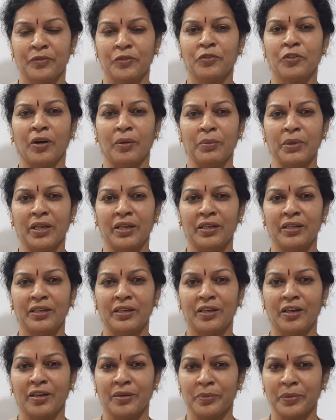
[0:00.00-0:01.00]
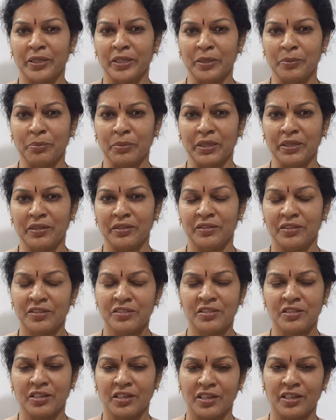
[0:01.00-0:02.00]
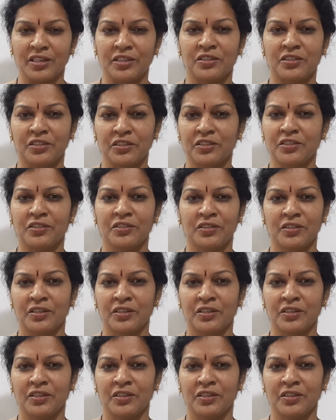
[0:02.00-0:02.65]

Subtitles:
Formula harmonic mean, just recollect it.